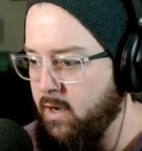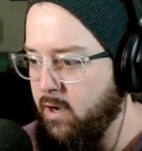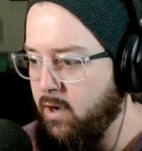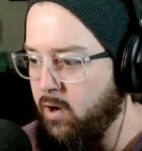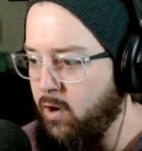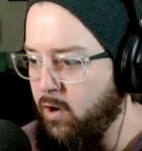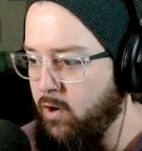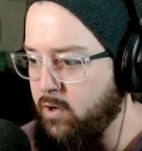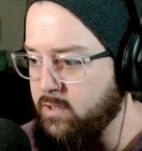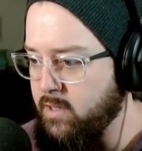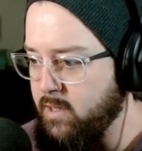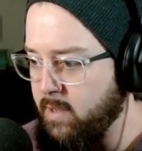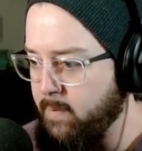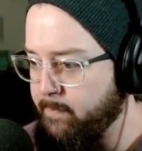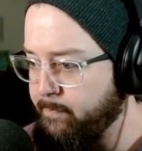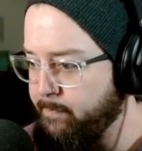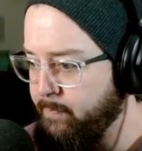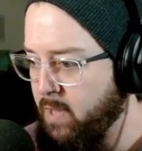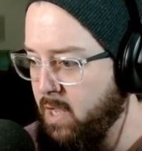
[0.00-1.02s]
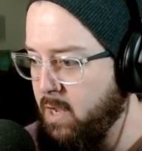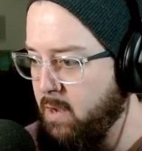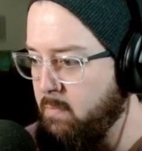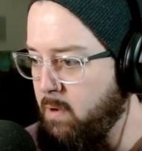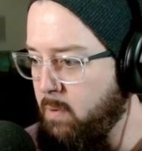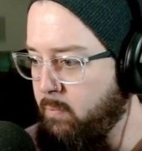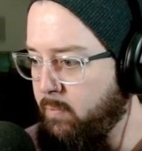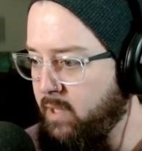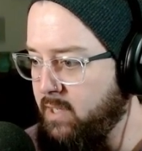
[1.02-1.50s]
onto them
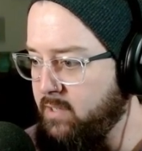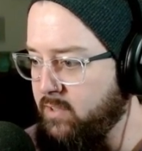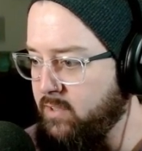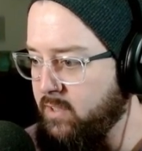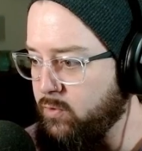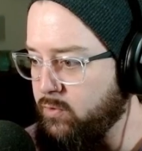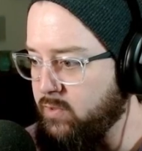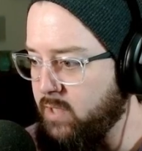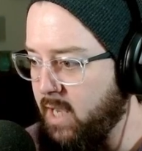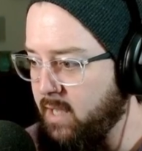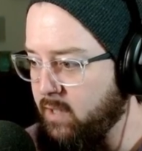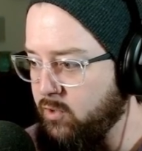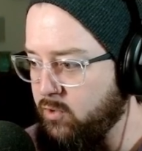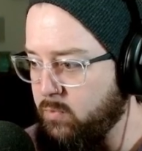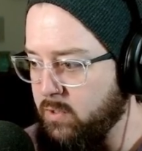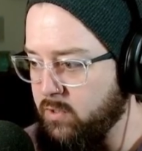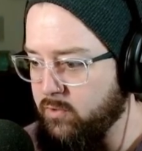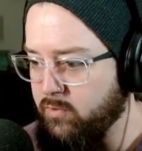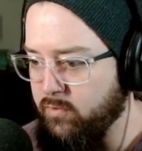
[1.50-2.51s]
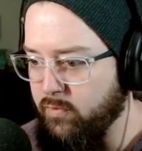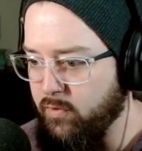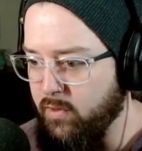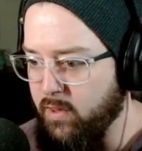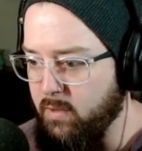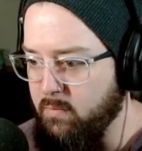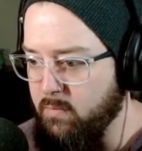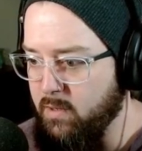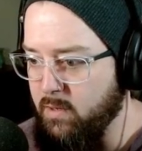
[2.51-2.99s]
by placing those talismans for
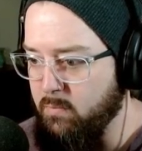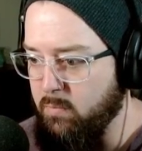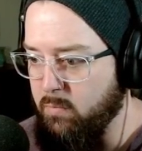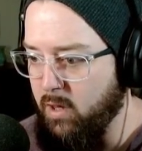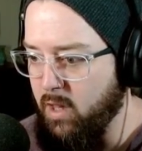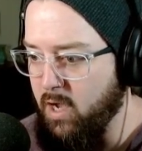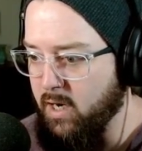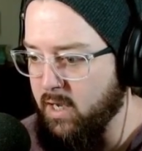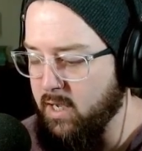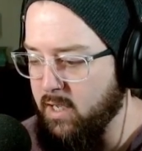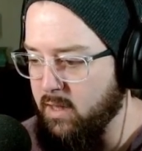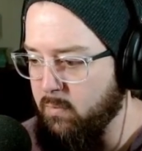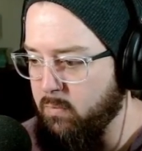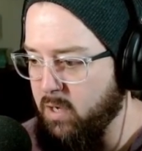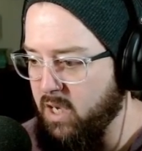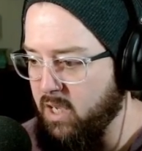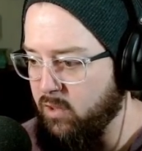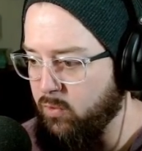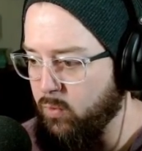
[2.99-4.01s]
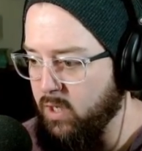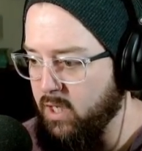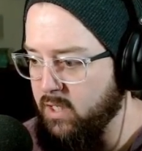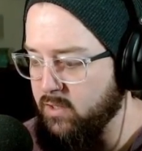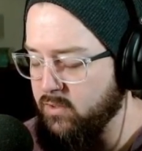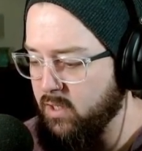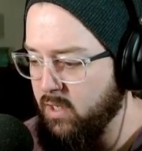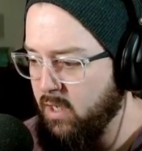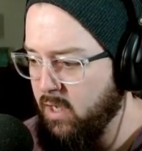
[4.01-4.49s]
them and blocking the
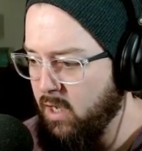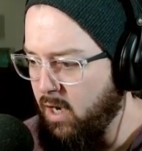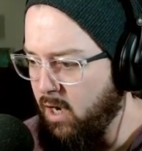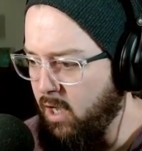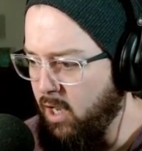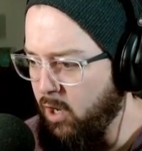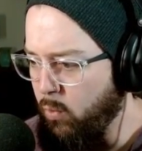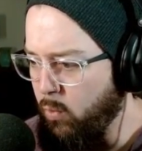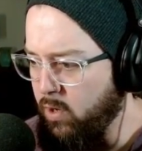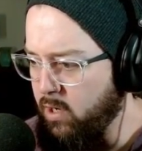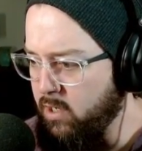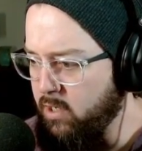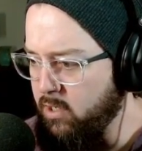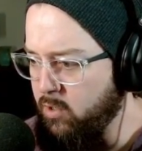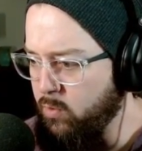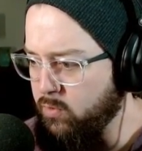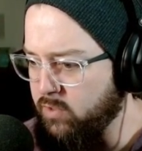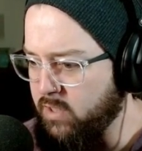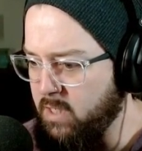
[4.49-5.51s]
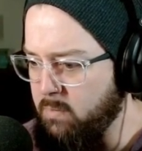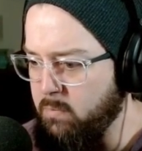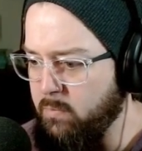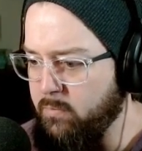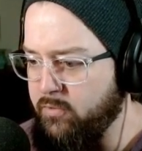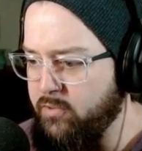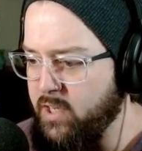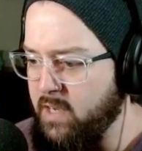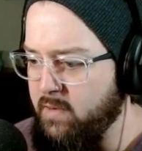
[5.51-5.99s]
pathways. All I wanted to do was keep them
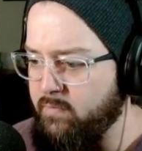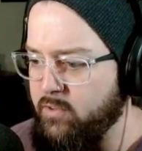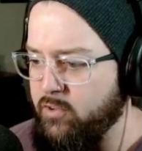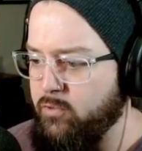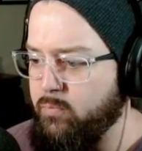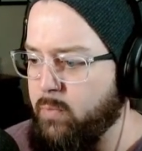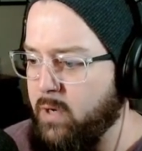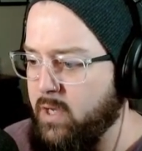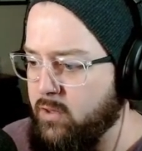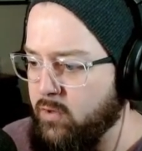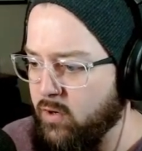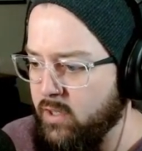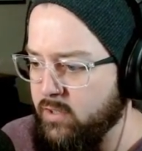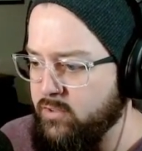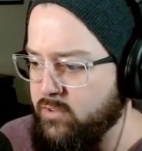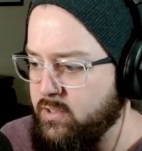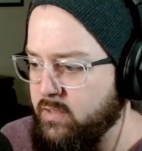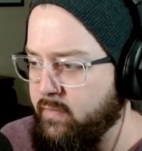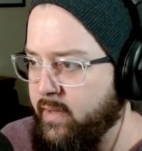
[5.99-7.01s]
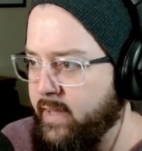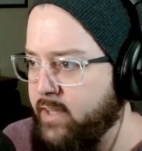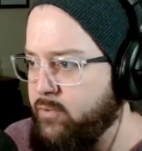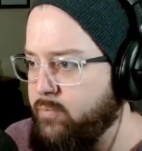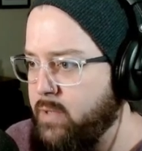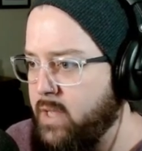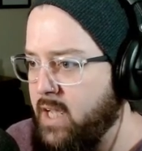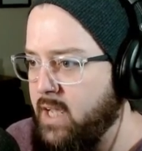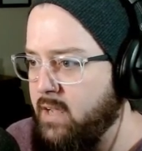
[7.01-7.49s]
safe despite their uncivilized
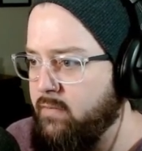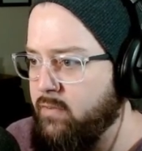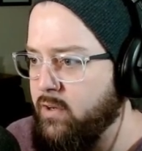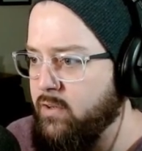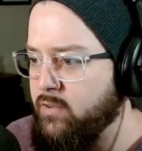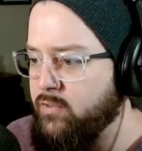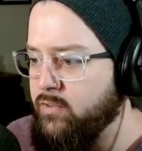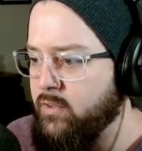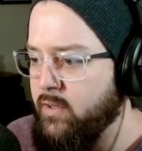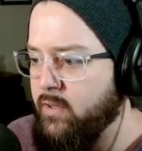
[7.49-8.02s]
behaviors.